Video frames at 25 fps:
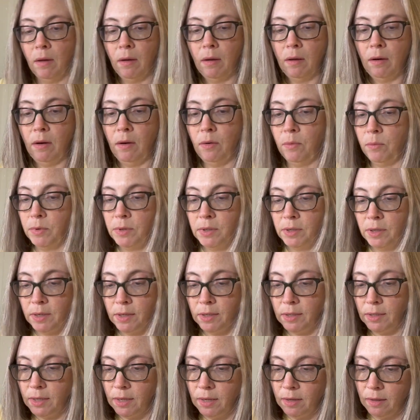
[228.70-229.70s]
No one's going to
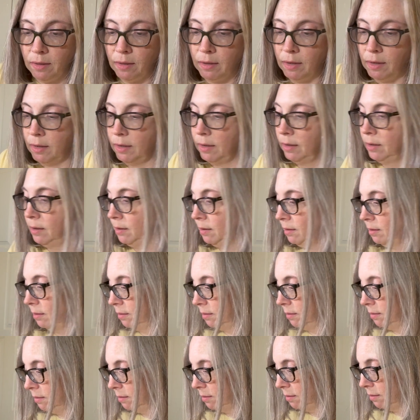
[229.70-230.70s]
see the
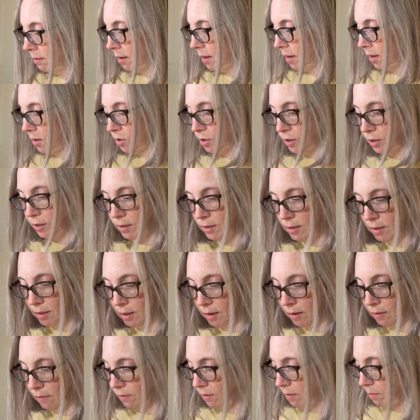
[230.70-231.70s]
edges
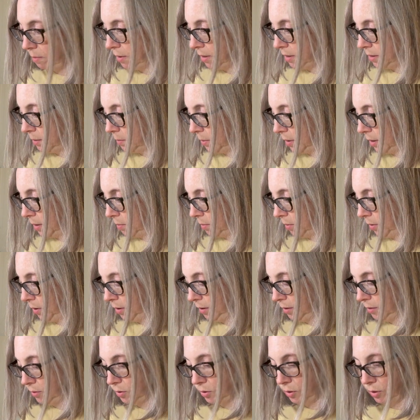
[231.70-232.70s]
of the piece of paper,
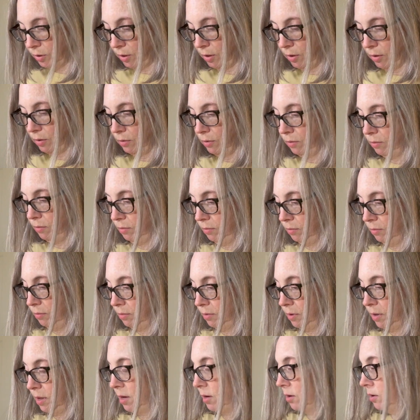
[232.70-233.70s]
so
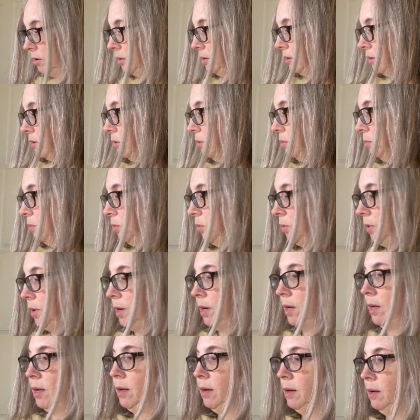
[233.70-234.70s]
there is no point
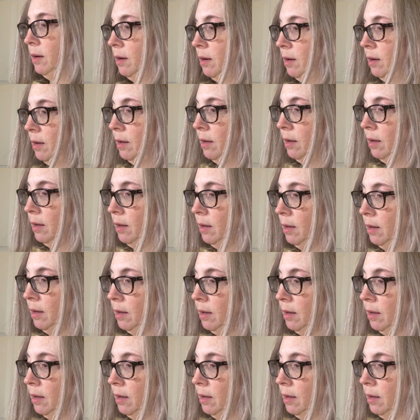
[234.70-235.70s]
in
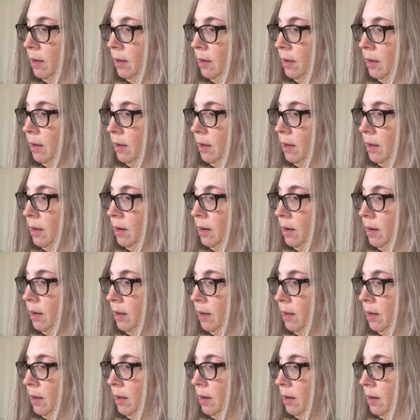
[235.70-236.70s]
getting
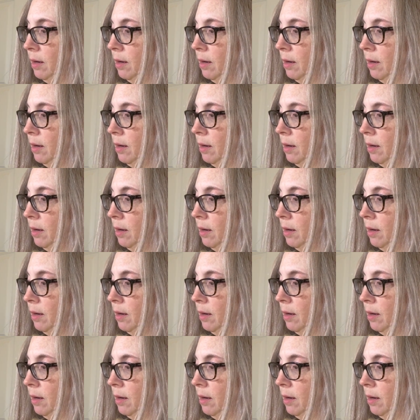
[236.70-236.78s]
it.